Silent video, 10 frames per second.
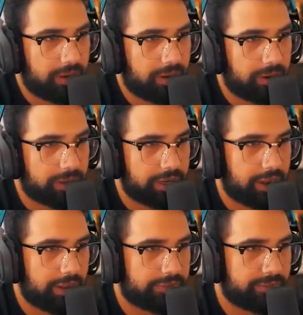Looking
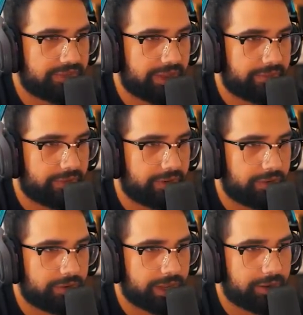awesome as ever.
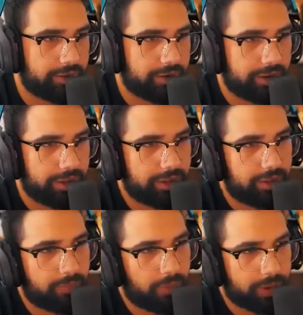Look at her.
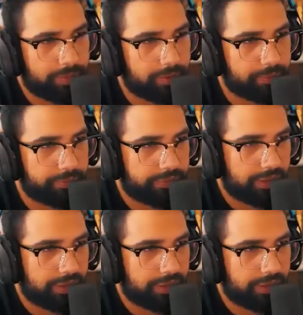What a pose.